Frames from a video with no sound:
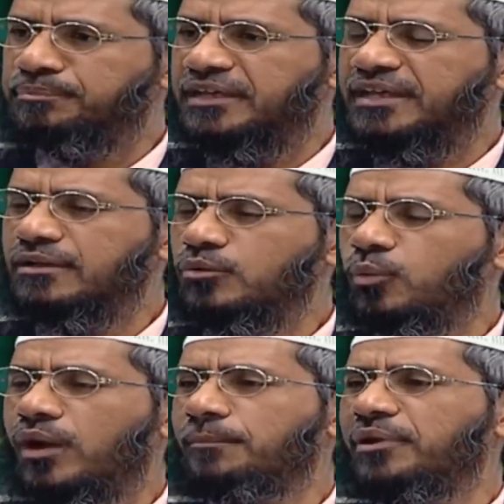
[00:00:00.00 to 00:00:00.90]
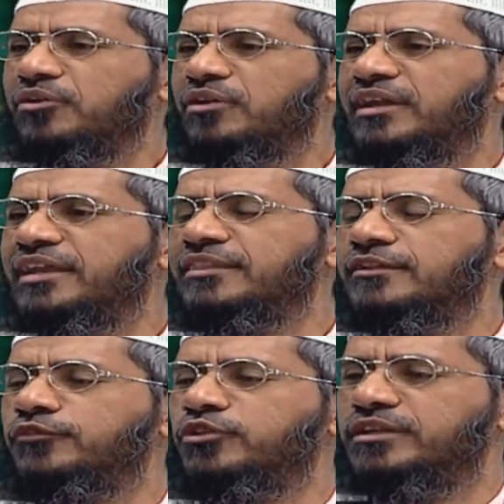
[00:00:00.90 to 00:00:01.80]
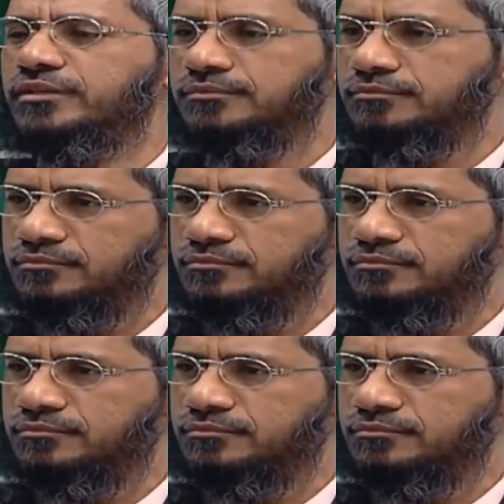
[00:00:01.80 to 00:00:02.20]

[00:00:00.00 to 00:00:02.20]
picking one particular day in the full year